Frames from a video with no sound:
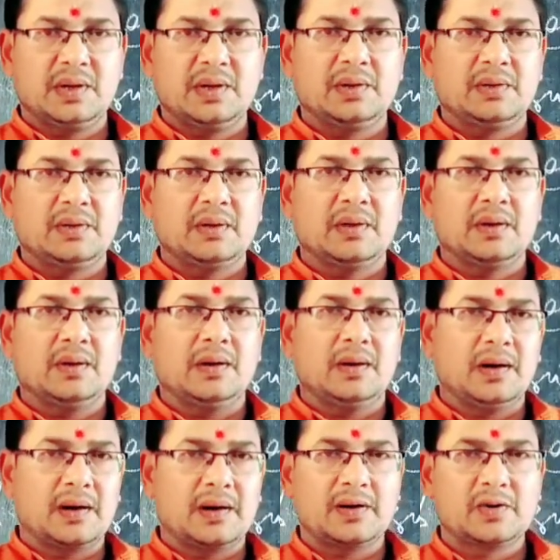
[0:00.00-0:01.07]
in
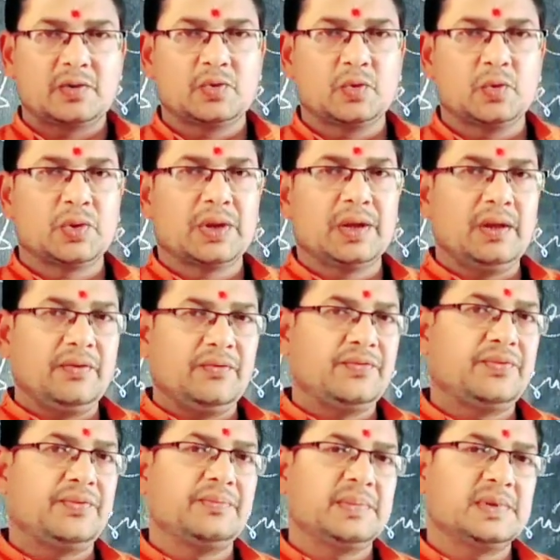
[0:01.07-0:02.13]
order to
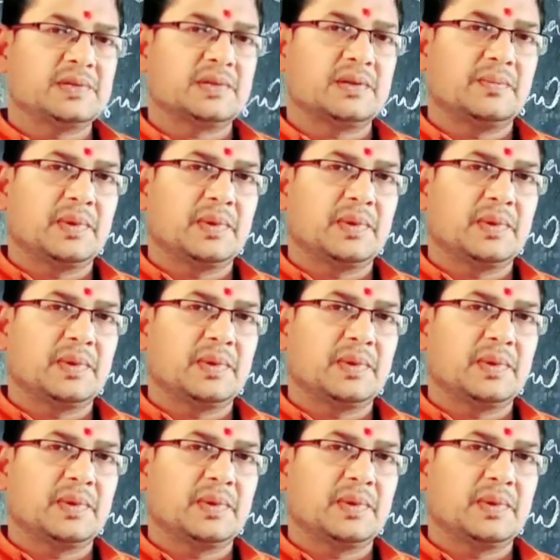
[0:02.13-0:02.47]
give Mr.